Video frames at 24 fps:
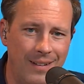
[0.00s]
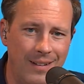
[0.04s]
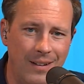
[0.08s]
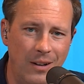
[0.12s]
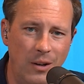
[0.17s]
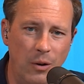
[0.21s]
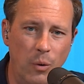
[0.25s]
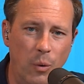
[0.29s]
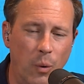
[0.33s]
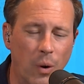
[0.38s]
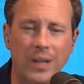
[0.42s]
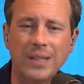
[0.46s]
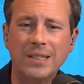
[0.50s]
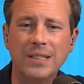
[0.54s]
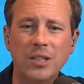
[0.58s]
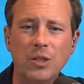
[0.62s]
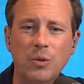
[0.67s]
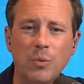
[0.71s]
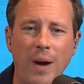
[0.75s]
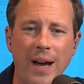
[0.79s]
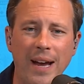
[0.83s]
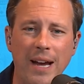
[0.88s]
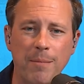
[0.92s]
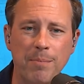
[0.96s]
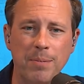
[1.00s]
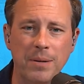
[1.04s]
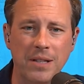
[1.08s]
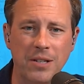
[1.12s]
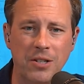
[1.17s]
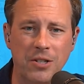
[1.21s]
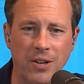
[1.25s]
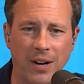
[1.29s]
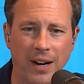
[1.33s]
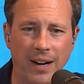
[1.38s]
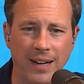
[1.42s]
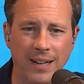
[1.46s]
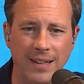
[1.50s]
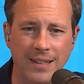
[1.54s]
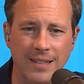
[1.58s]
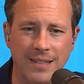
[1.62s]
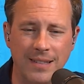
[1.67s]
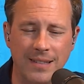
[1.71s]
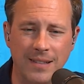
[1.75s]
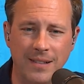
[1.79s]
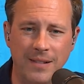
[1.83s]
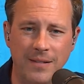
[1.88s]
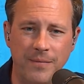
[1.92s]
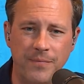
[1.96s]
who worked his way up in the
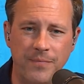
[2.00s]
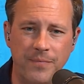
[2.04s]
trades,